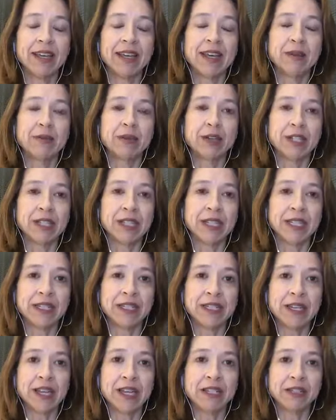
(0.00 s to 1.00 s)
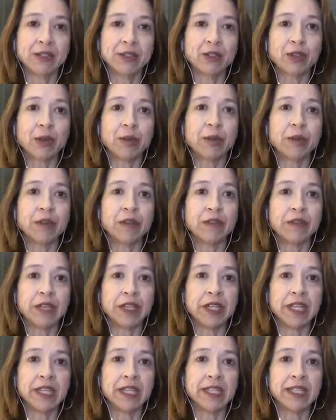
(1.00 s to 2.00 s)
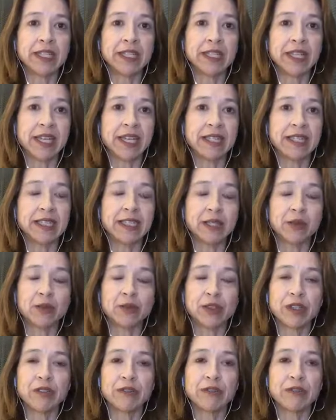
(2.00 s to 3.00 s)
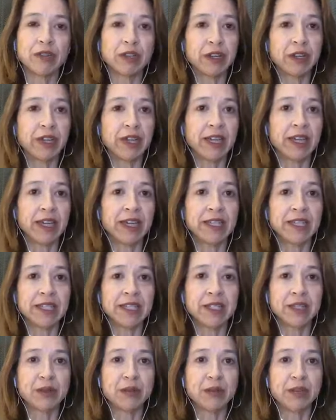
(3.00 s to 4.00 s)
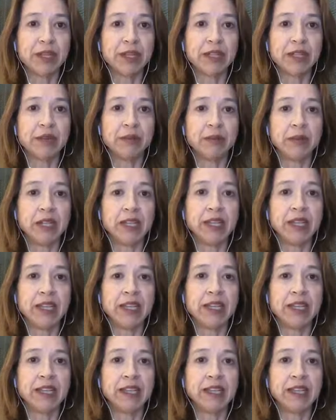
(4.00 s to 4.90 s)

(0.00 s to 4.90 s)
President Donald Trump of the United States. This was a very anticipated meeting.